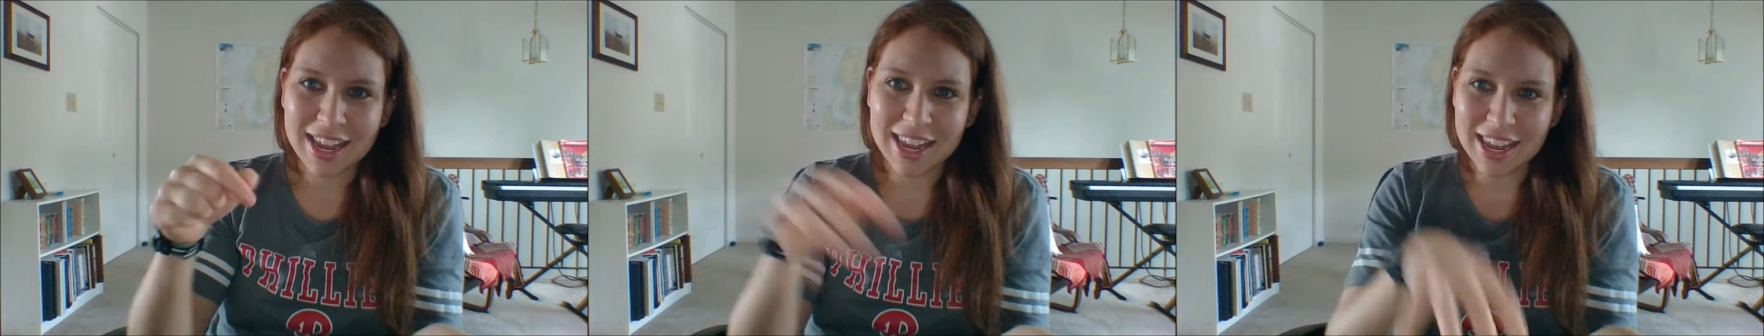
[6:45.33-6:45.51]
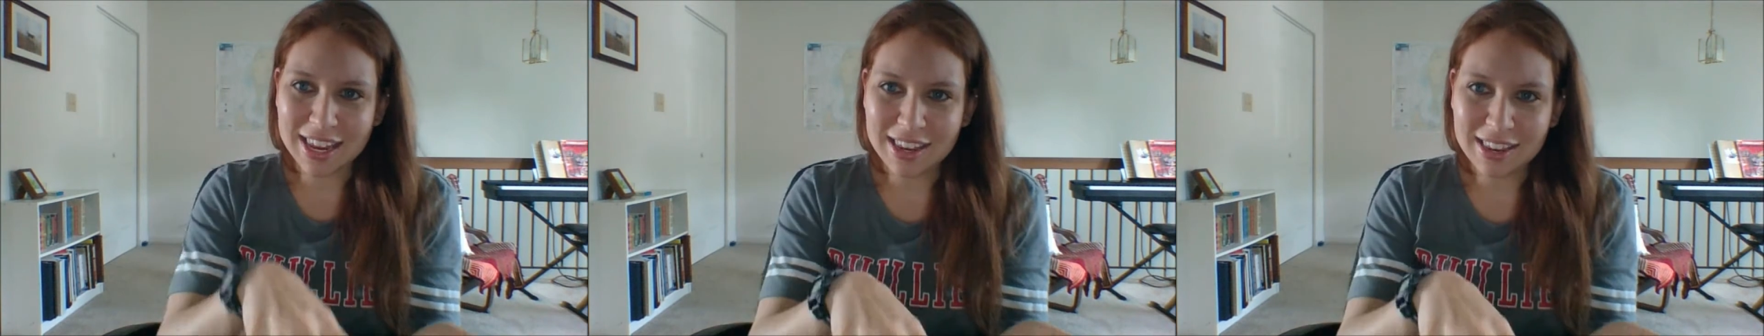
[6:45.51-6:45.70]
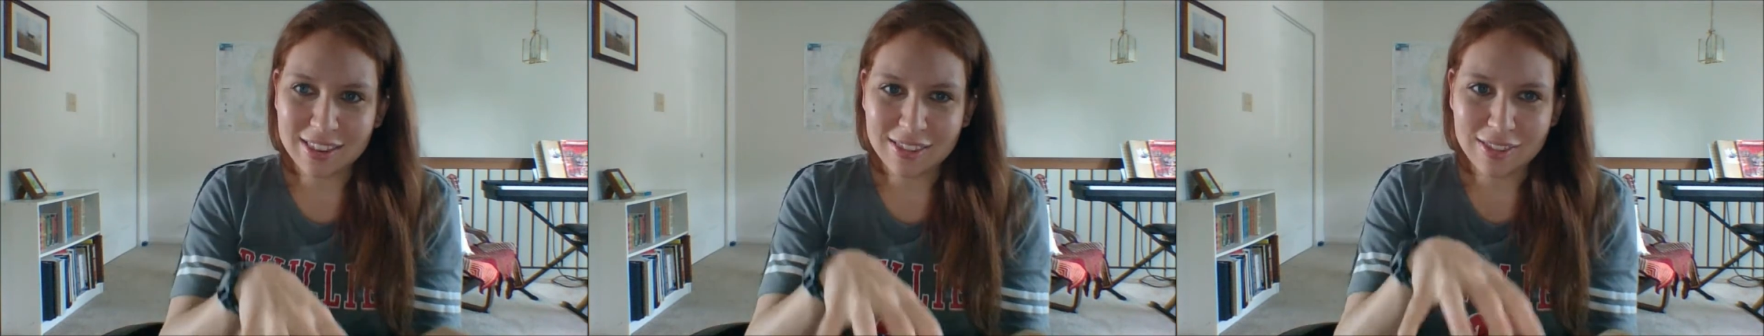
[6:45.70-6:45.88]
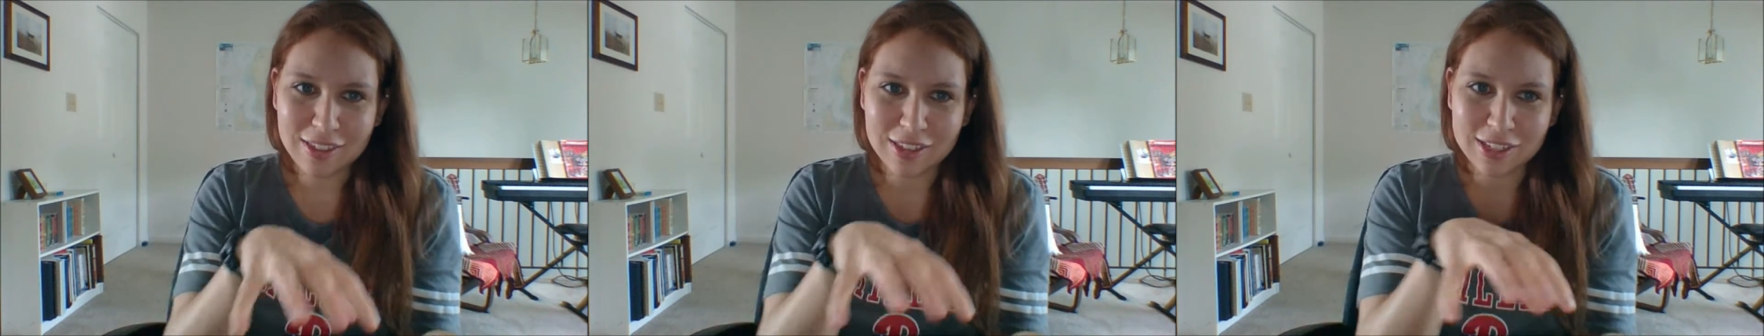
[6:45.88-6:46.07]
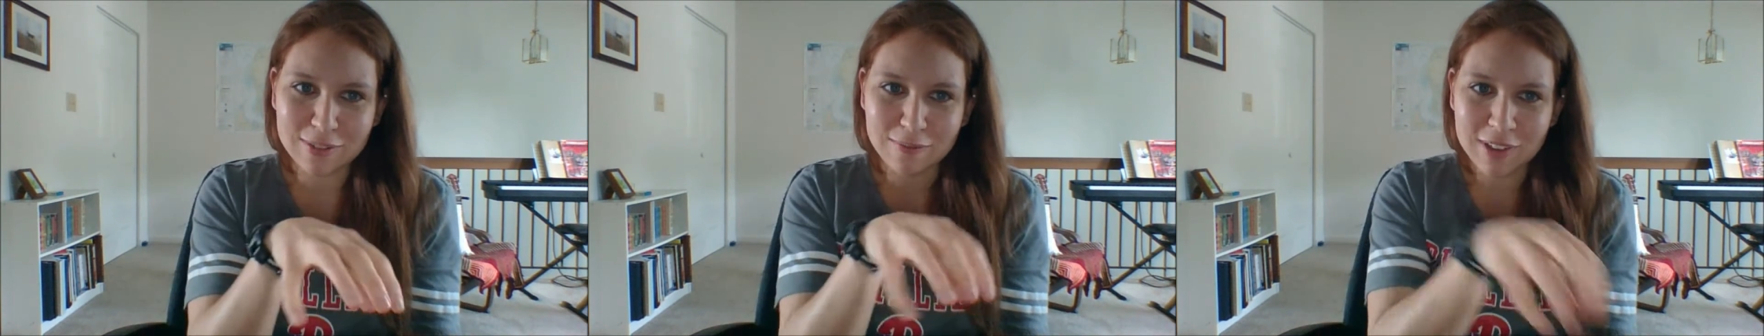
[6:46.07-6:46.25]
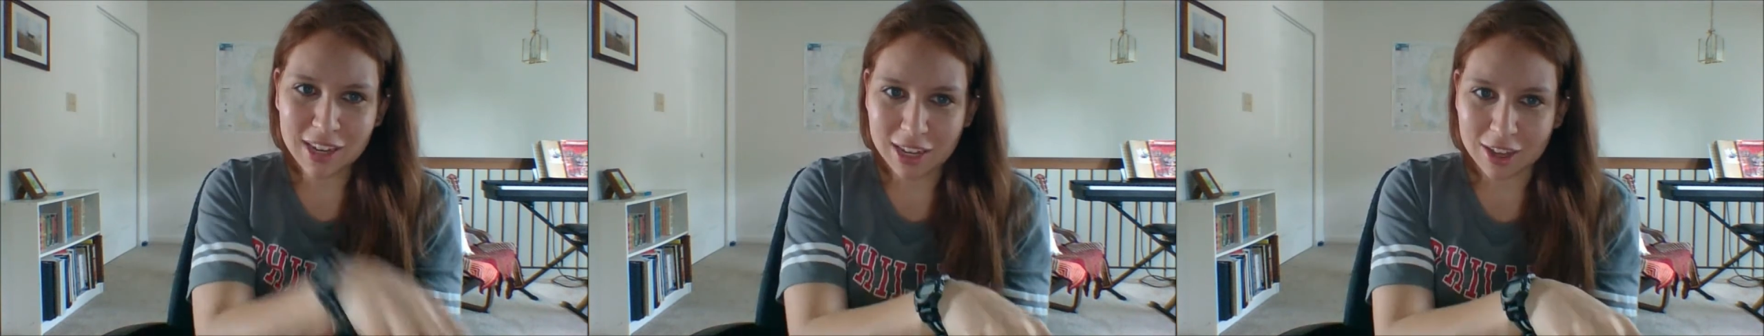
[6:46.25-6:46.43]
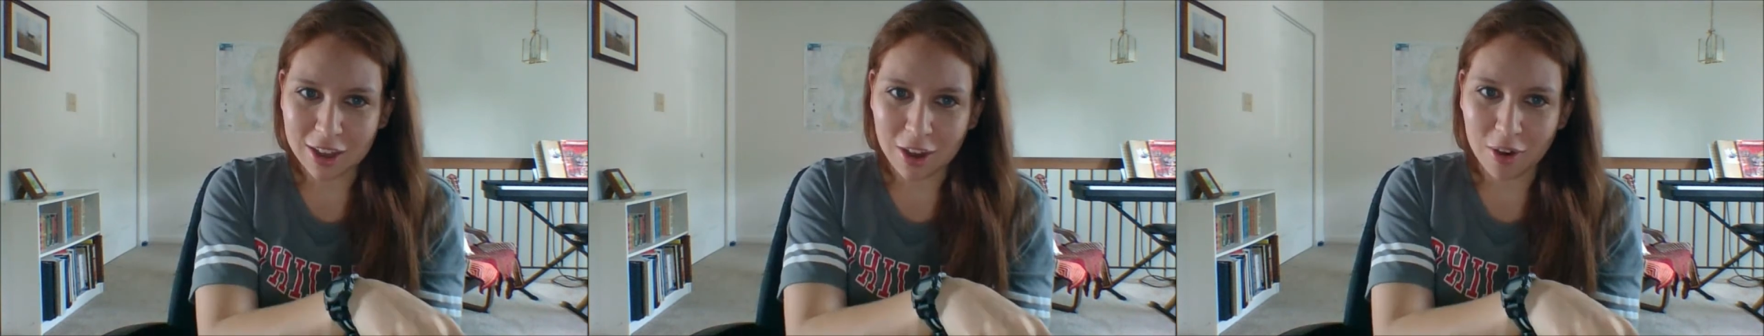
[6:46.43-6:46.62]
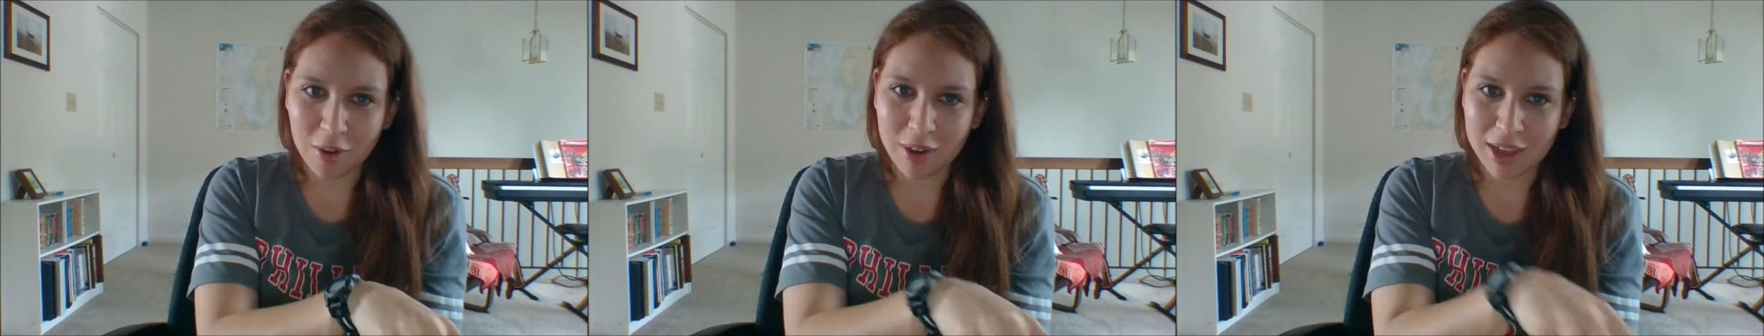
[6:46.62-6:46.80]
in this
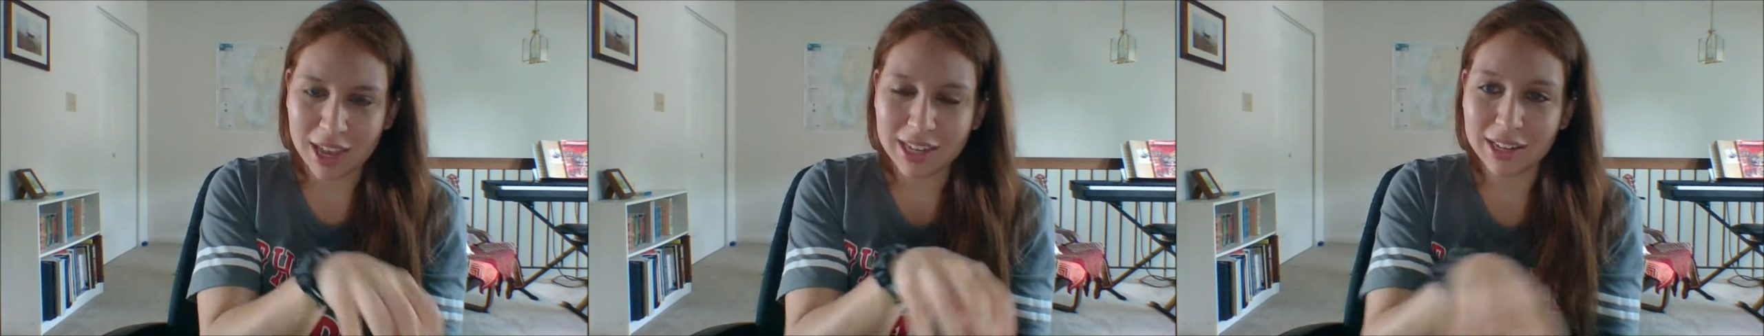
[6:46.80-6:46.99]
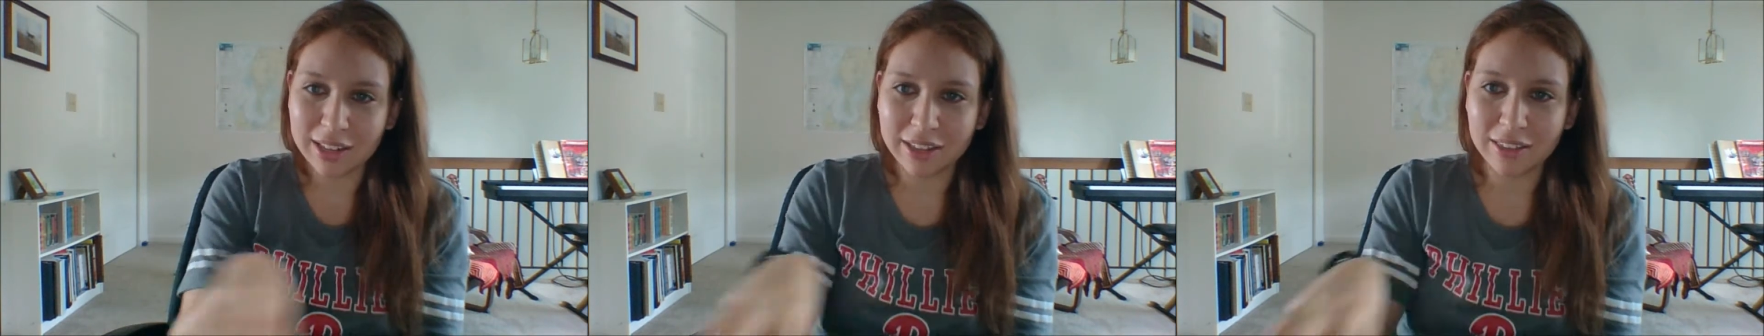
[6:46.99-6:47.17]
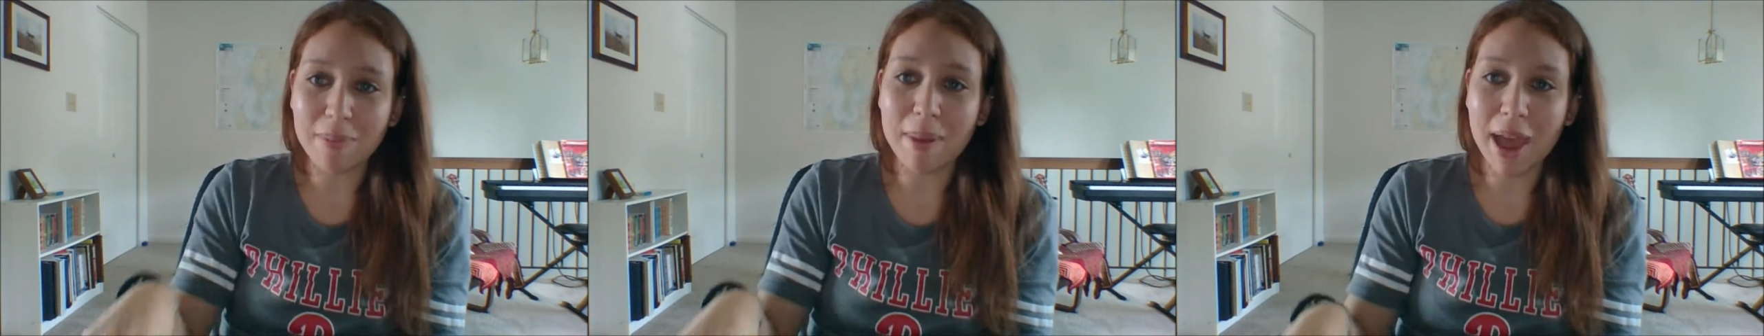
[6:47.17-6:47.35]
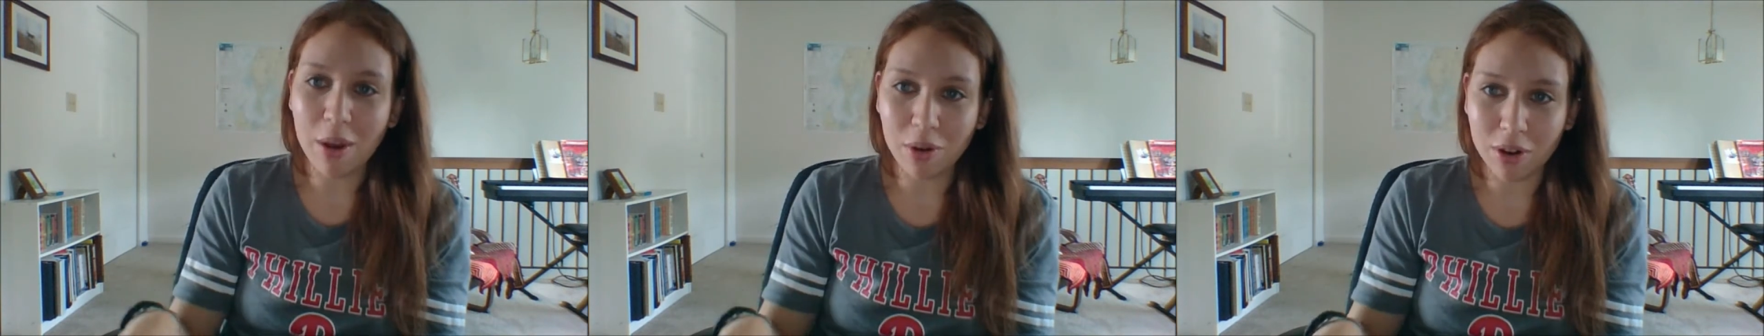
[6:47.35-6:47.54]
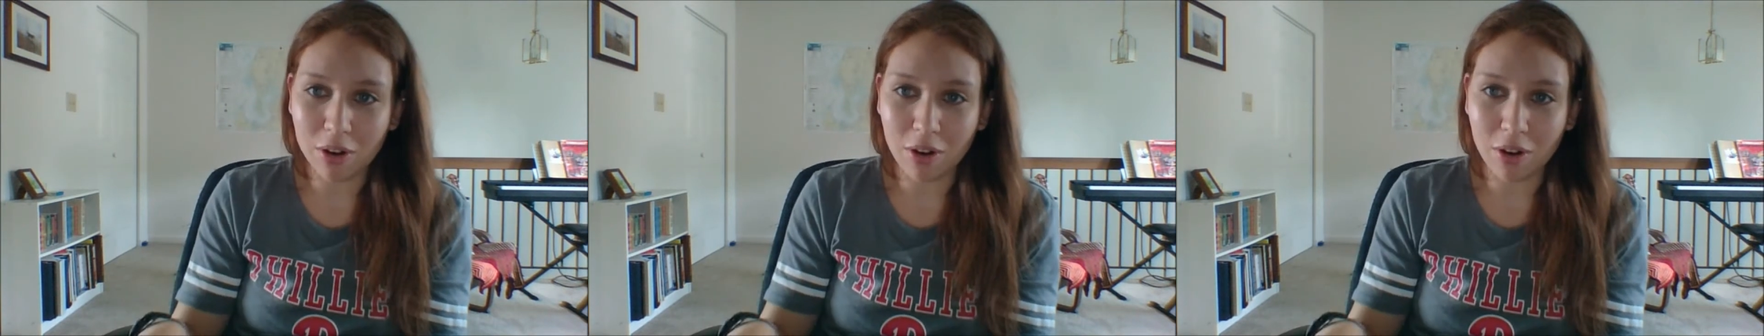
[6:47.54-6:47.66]
video, Handling the Power